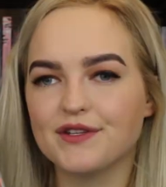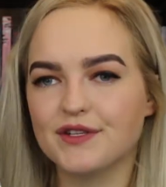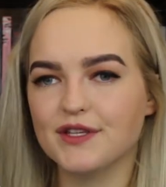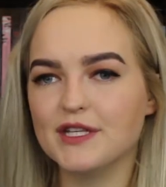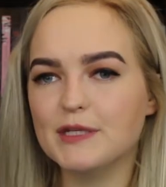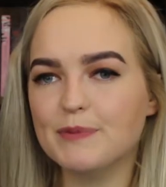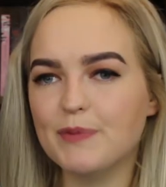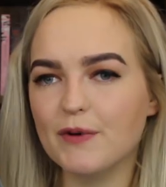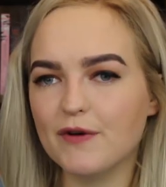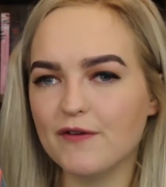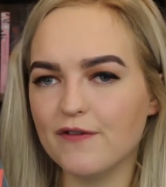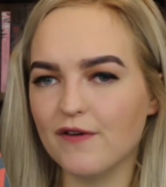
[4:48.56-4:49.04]
So
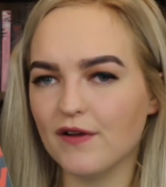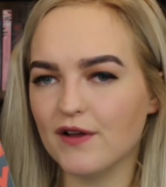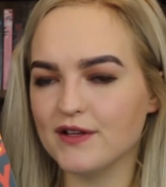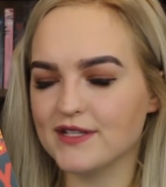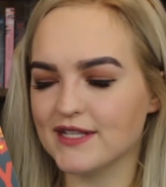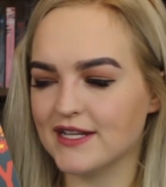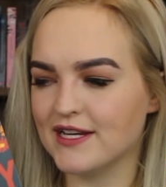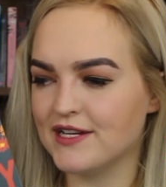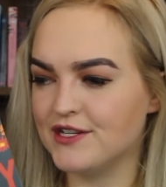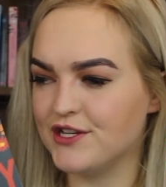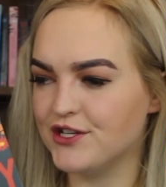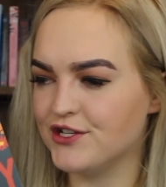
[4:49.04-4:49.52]
this book
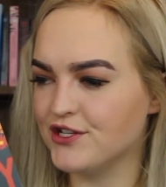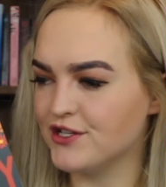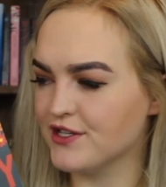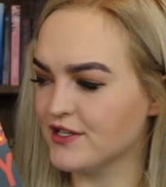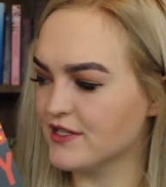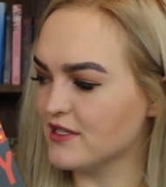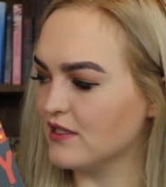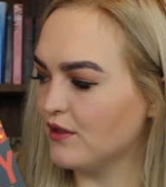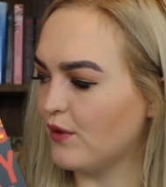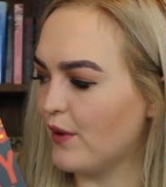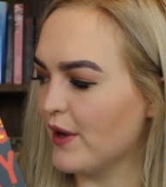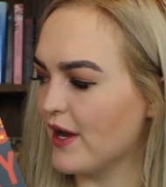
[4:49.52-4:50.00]
follows an
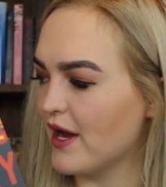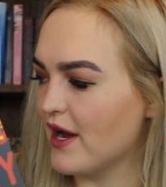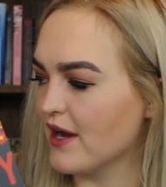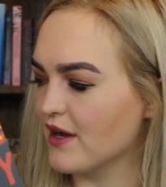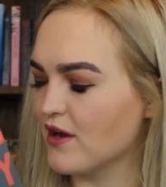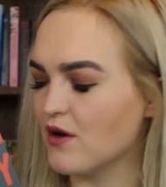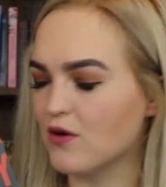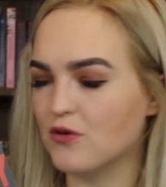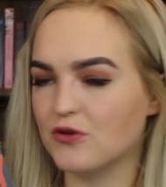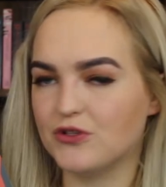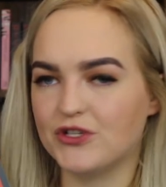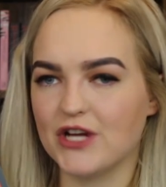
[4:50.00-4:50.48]
Indigenous lawyer
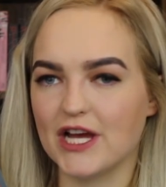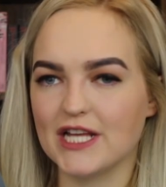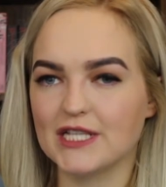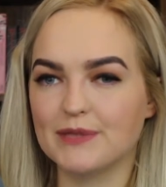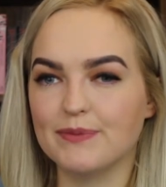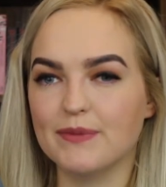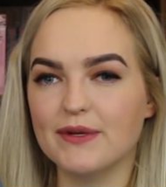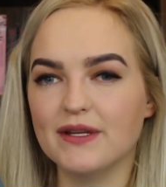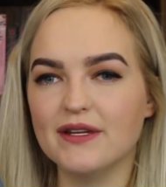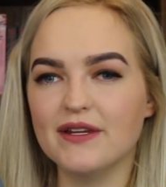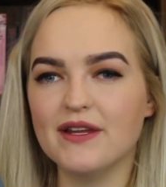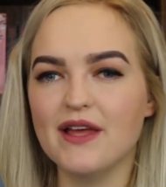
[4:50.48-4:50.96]
called
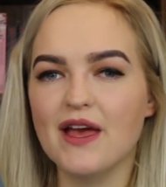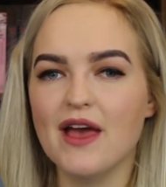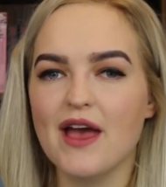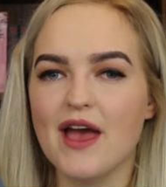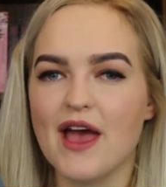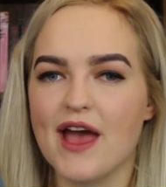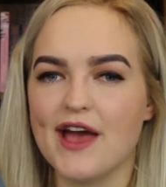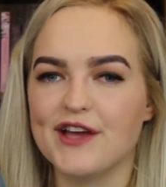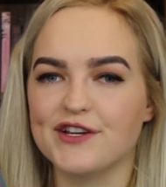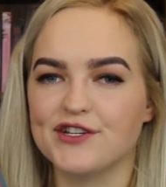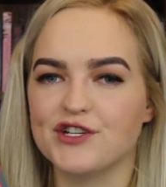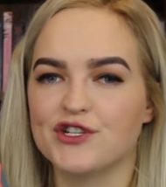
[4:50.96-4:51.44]
Jasmine,
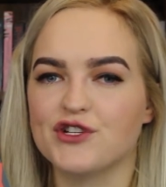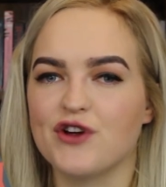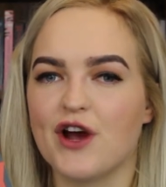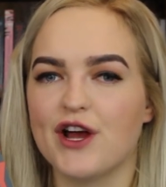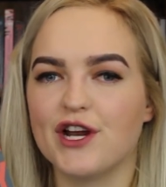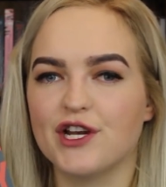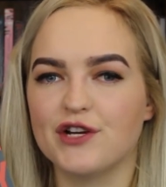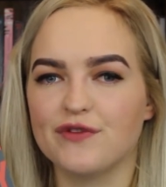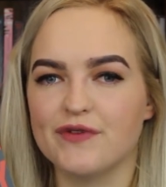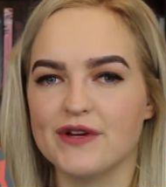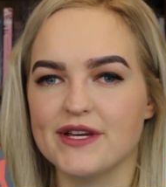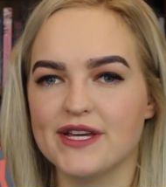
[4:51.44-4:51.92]
and she's
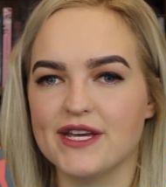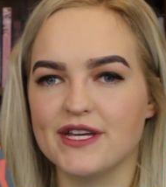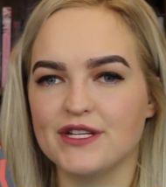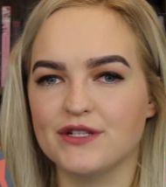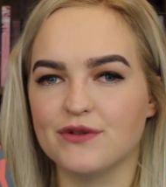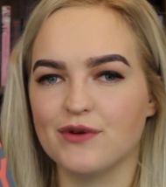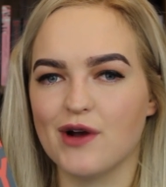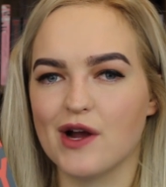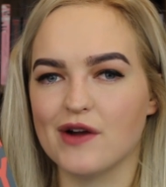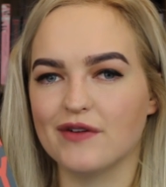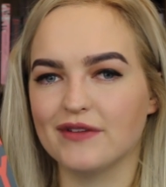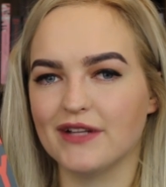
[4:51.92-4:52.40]
trying to
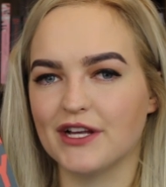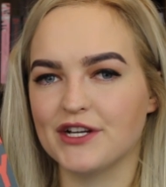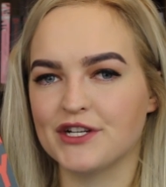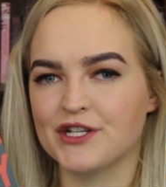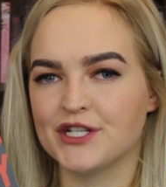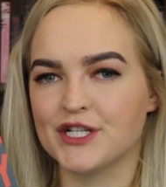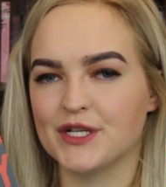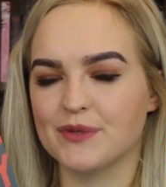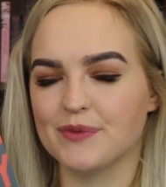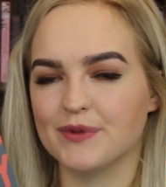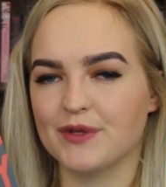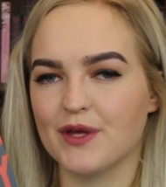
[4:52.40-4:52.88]
rekindle her
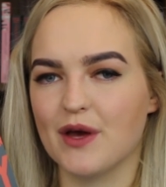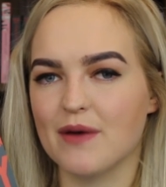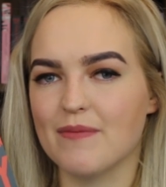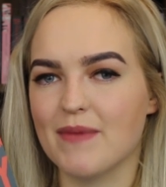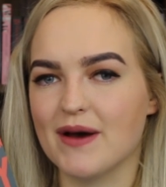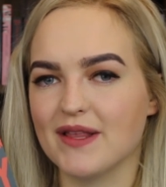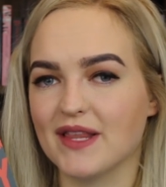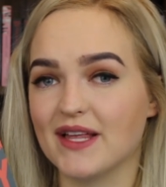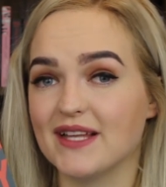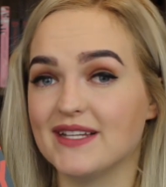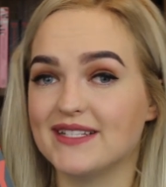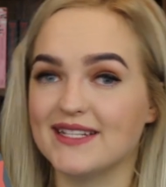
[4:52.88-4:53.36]
relationship with her
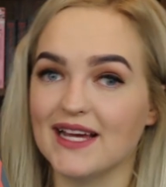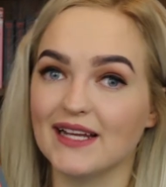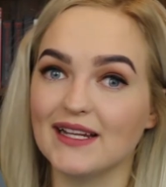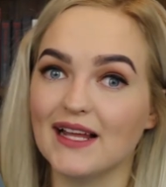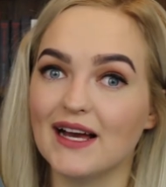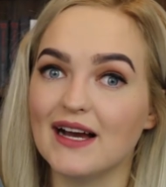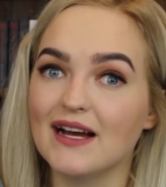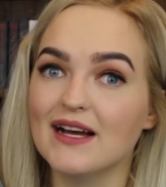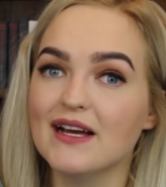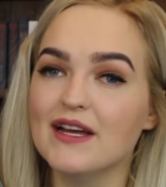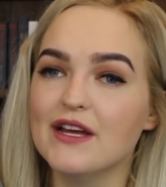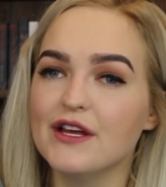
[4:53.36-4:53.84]
mother,
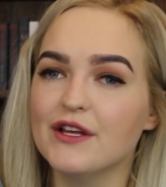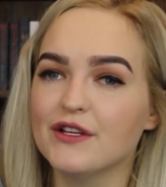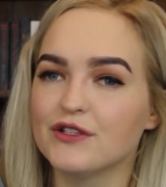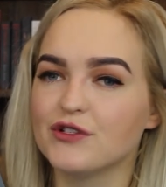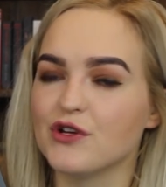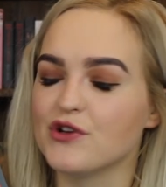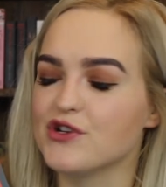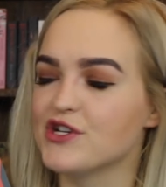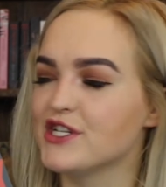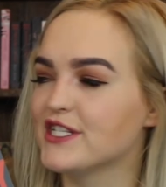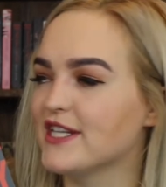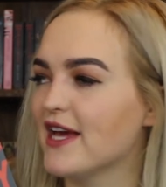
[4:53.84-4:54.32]
Della.
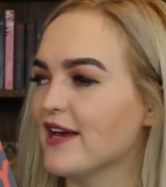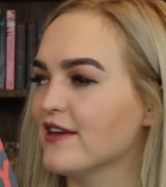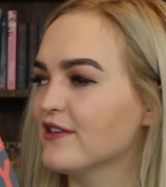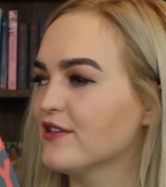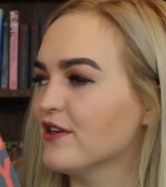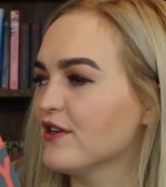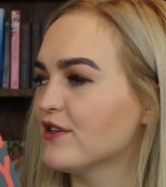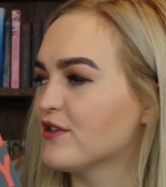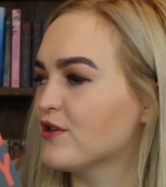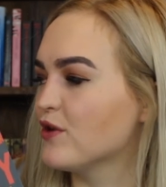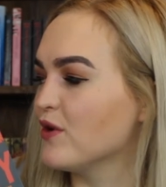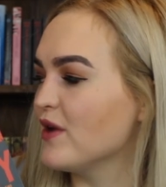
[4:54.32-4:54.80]
So she
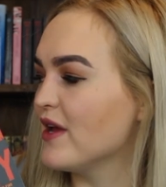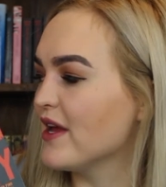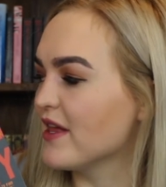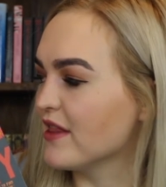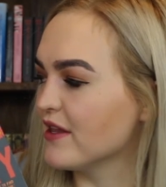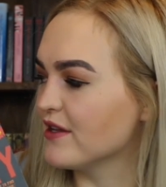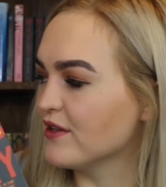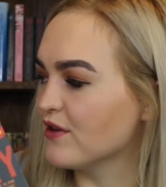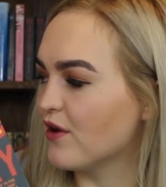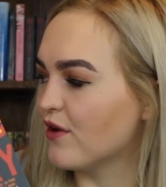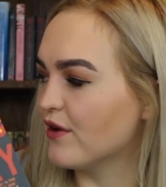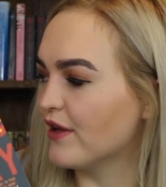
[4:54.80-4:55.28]
takes her to
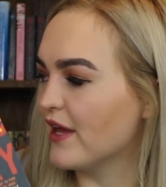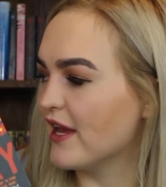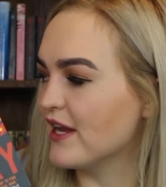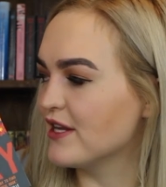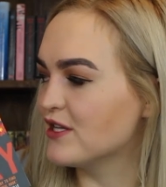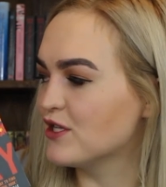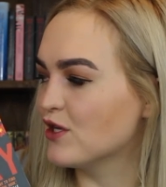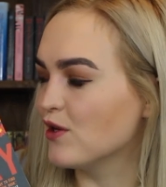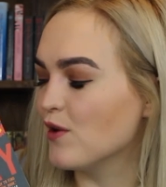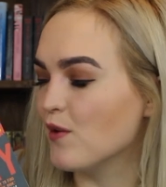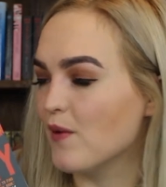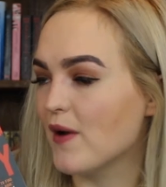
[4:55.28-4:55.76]
England on a
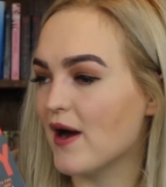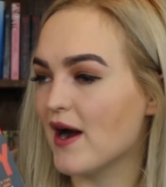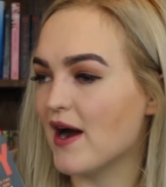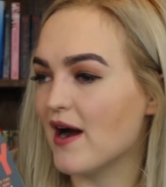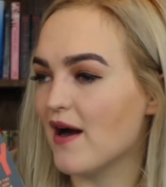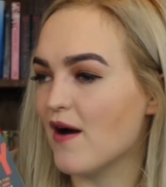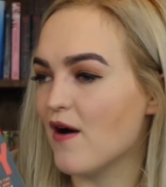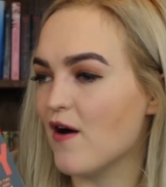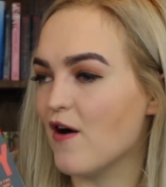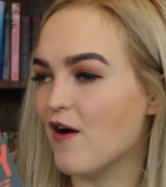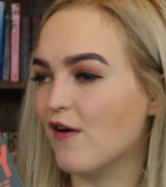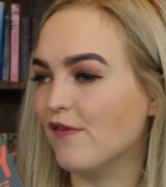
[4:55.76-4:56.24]
tour
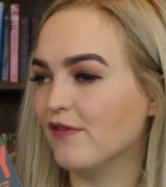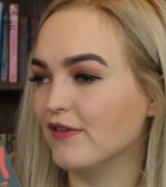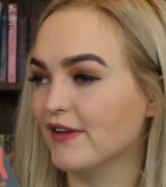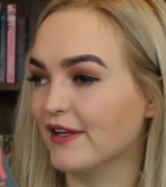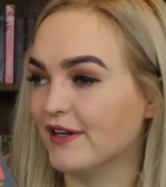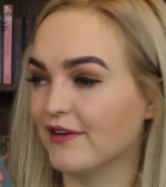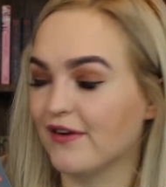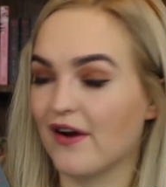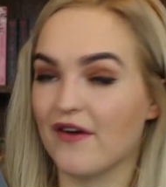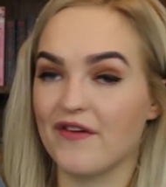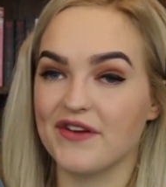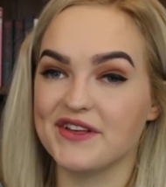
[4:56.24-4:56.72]
of
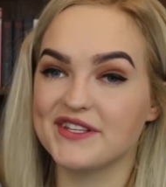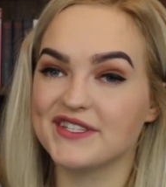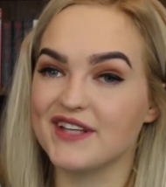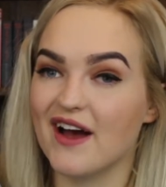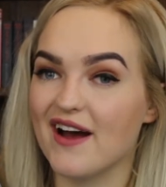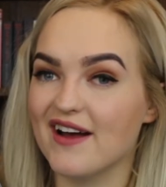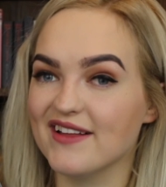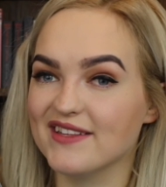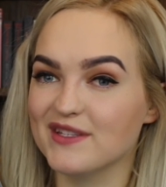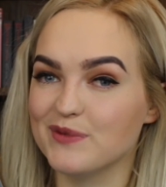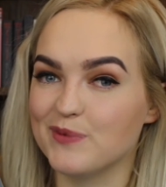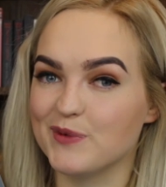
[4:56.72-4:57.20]
literary
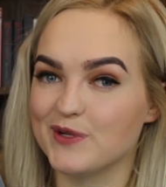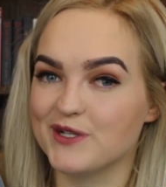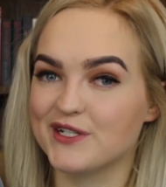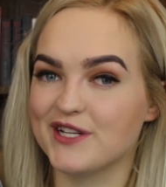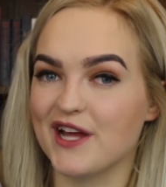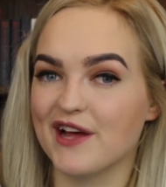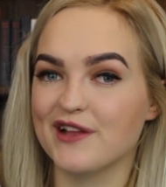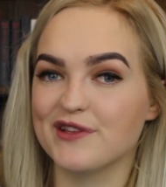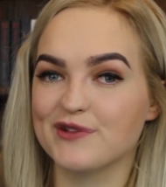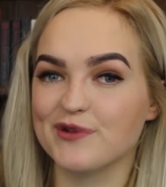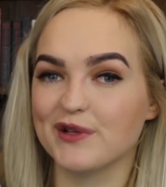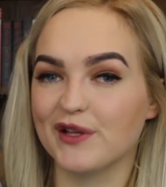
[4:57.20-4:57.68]
sites, which
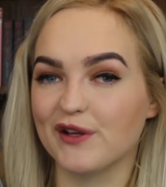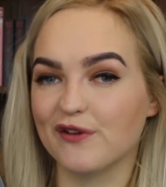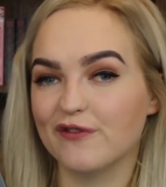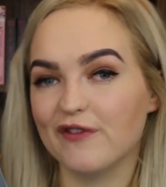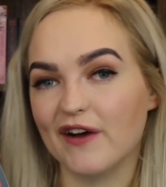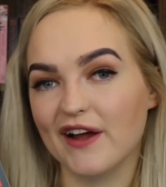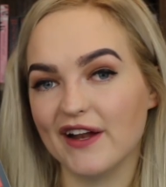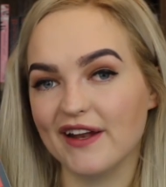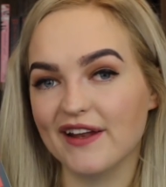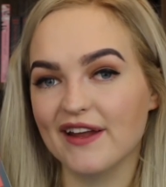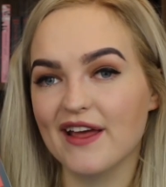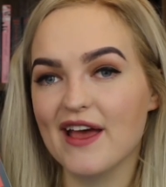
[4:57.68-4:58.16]
sounds really
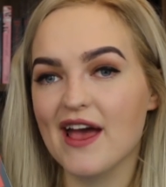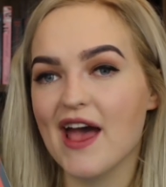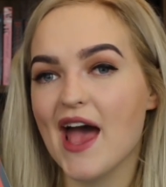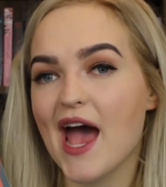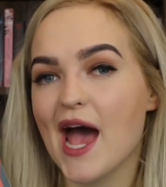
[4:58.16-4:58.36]
fun.